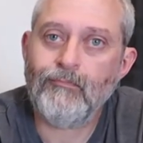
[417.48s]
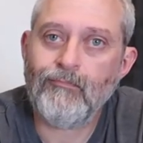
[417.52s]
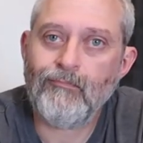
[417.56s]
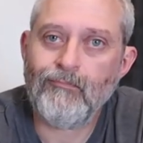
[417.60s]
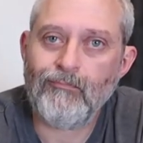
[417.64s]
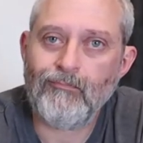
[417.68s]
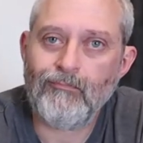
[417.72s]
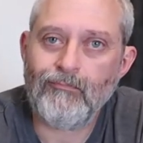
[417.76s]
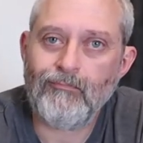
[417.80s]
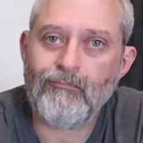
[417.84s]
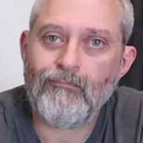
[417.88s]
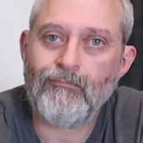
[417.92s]

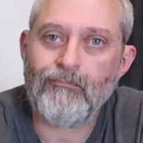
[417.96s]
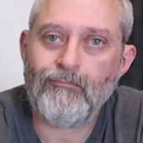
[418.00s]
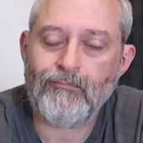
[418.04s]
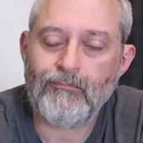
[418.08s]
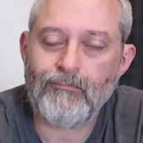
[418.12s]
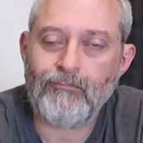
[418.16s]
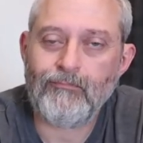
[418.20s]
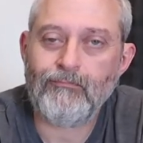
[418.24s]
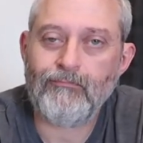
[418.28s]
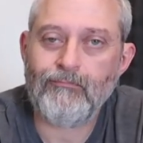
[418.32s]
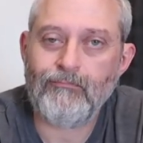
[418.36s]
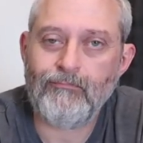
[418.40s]

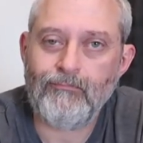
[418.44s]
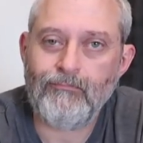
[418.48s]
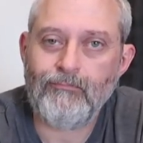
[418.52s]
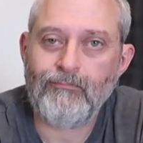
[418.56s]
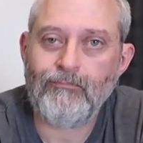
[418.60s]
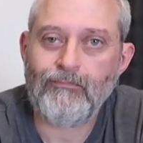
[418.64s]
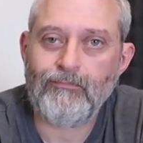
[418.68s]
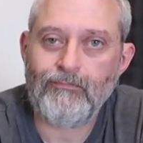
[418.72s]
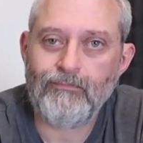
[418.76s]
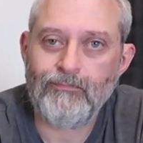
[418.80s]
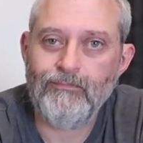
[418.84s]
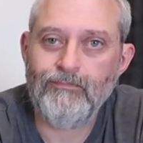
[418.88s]

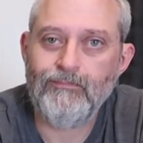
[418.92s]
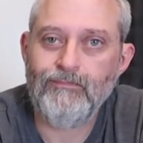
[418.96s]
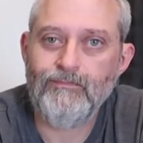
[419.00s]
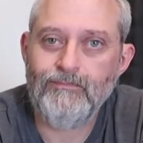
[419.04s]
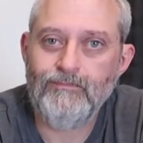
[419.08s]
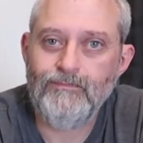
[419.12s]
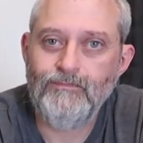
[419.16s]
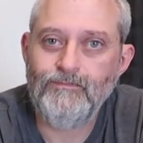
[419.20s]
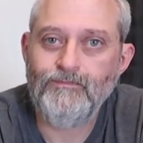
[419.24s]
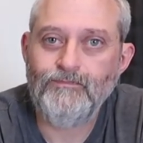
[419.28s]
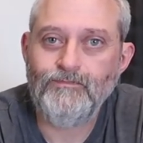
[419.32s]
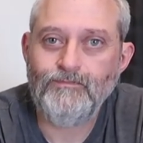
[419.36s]

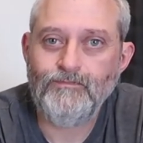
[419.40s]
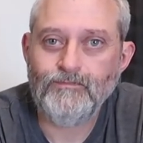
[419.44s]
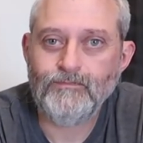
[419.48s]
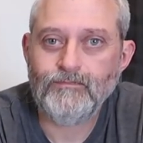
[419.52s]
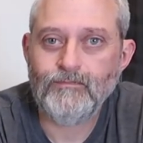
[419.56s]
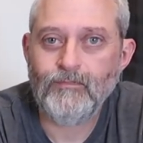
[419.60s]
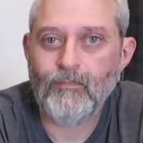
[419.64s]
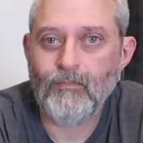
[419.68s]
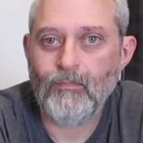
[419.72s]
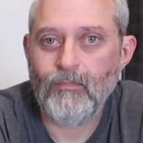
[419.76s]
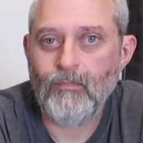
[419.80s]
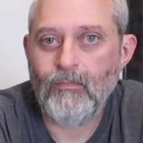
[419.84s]

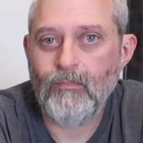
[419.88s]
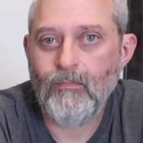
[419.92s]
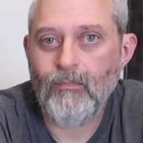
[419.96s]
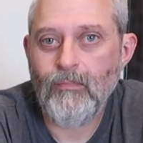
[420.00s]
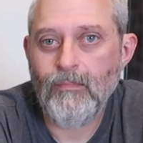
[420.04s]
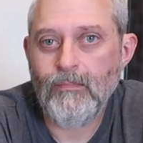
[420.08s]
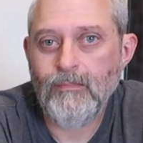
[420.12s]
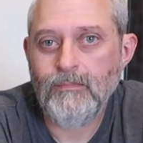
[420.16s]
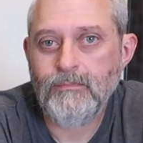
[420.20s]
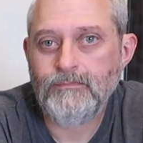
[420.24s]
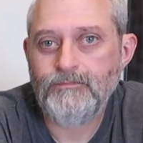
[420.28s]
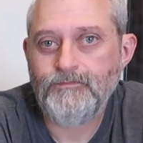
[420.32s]

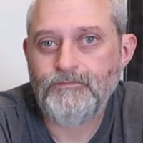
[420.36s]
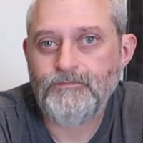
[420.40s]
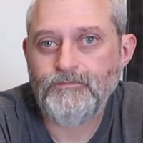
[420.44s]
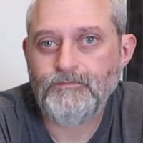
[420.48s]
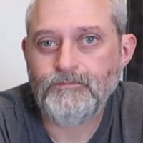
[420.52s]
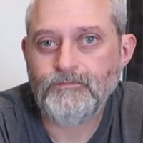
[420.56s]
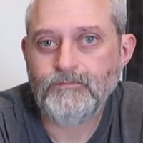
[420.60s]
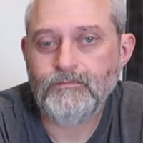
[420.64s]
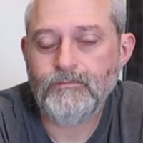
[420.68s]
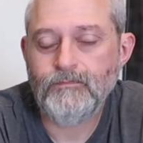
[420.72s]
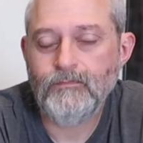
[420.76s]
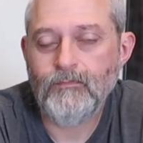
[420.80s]

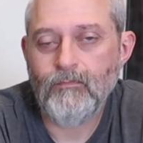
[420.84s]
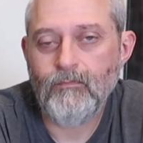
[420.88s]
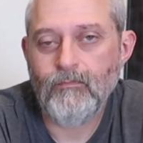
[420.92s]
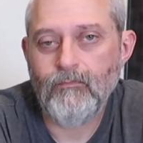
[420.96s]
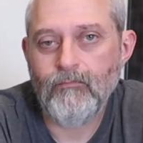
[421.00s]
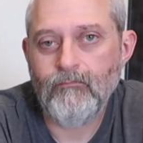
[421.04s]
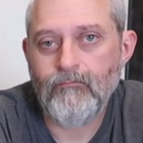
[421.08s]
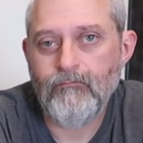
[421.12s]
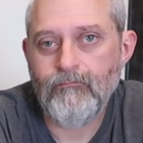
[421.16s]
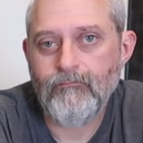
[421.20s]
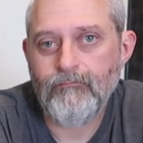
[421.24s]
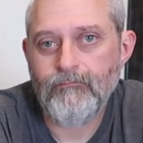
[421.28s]

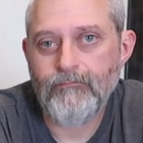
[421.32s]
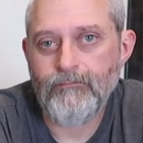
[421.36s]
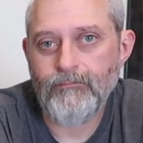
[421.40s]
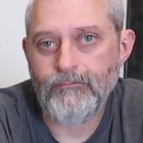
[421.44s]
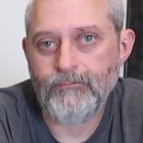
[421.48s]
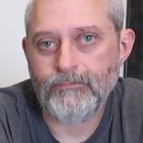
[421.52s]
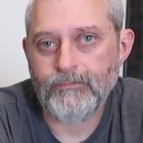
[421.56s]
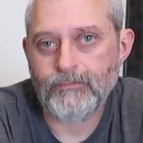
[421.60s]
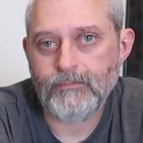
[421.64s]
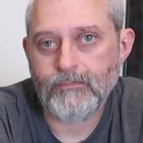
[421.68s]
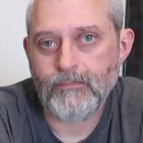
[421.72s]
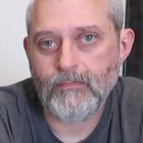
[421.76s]

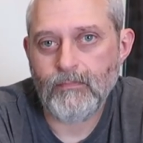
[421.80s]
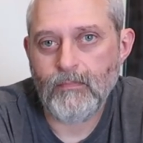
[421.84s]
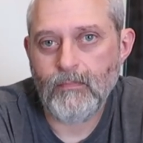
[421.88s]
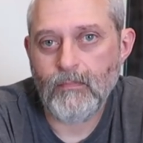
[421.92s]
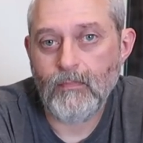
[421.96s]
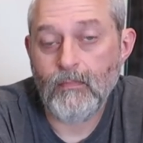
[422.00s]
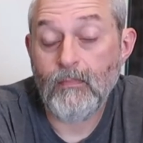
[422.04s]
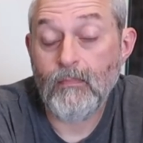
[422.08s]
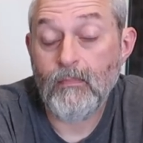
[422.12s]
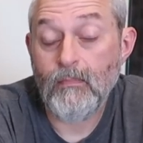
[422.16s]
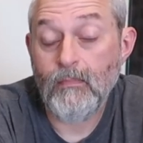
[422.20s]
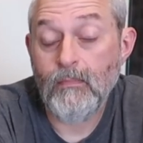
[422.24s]

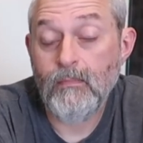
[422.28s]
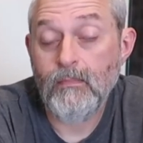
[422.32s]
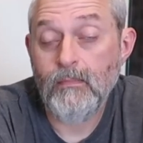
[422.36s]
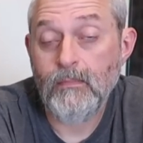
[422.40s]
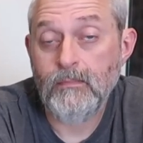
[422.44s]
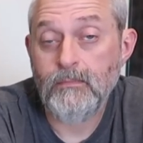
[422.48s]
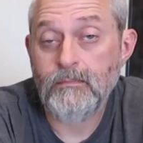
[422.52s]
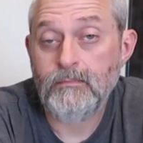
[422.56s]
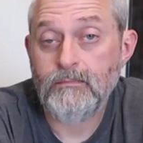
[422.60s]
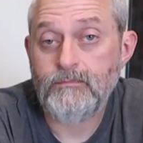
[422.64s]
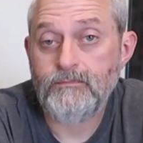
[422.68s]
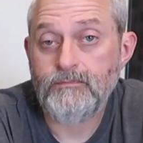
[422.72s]

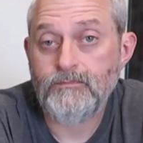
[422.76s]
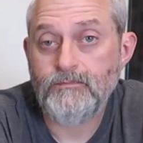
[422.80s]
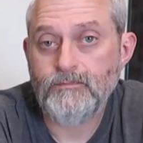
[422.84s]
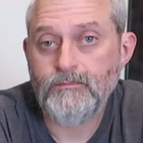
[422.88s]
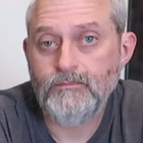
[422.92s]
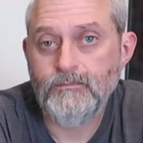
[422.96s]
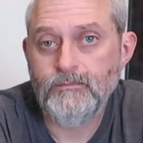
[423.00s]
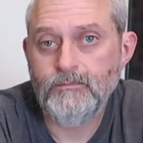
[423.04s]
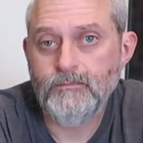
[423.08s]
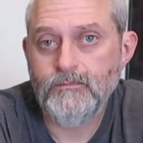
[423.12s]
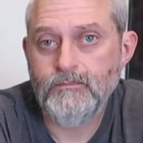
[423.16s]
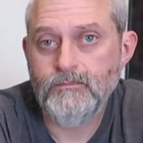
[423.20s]

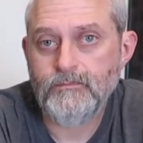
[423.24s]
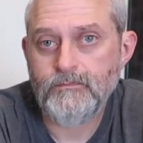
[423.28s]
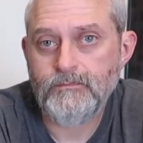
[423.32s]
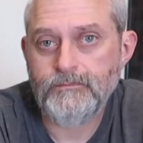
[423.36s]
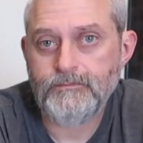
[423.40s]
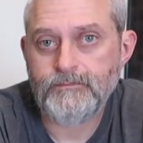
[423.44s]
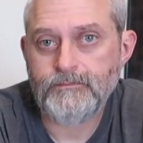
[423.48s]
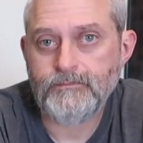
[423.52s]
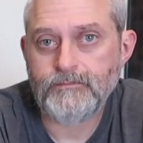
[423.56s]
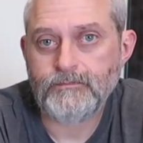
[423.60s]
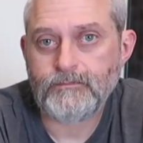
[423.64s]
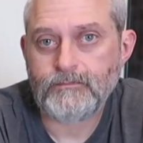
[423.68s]

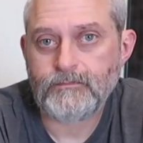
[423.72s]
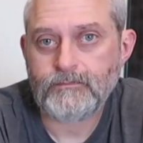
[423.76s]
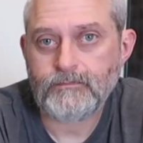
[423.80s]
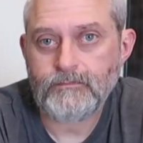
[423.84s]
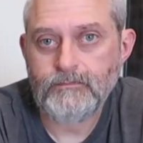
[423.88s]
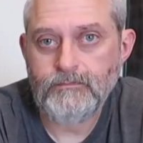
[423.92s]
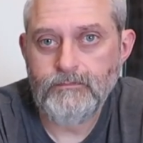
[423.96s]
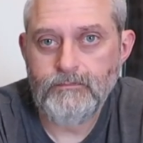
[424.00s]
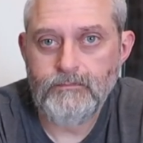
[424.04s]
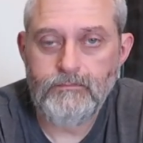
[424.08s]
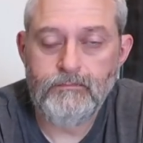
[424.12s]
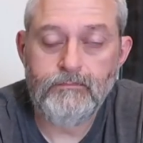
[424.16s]

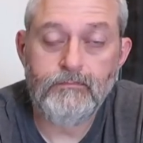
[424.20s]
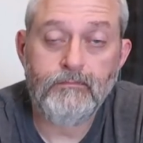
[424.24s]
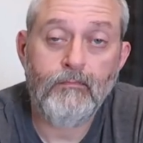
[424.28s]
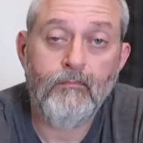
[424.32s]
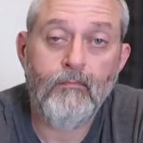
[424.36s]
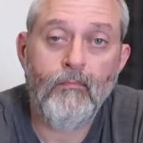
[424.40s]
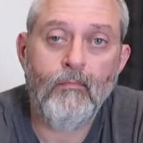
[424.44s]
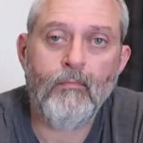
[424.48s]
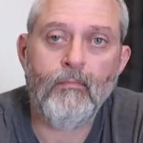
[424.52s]
This person isn't speaking.